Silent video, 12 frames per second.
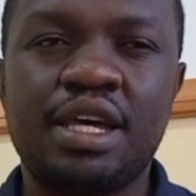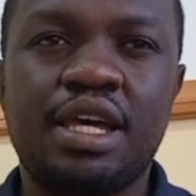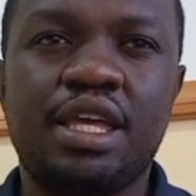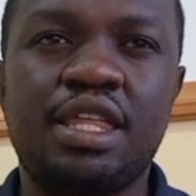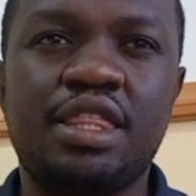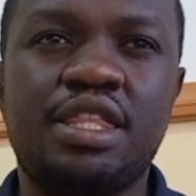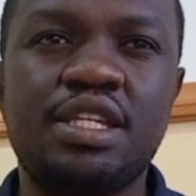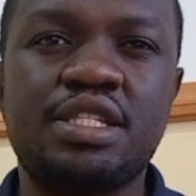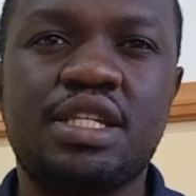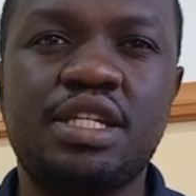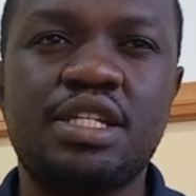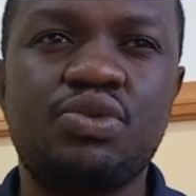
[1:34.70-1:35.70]
In
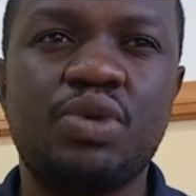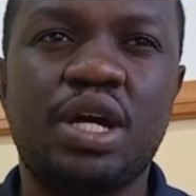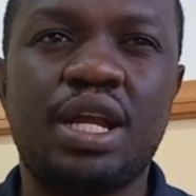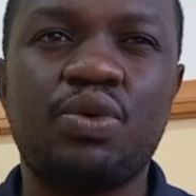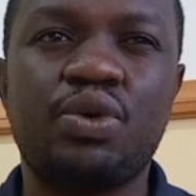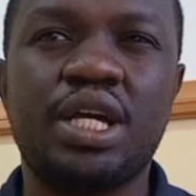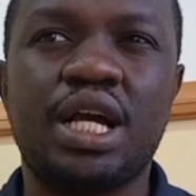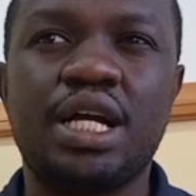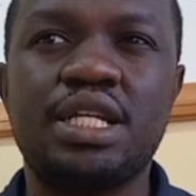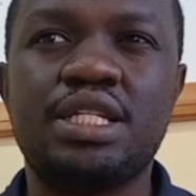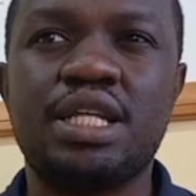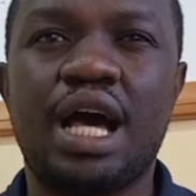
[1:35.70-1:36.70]
this case, we are looking at,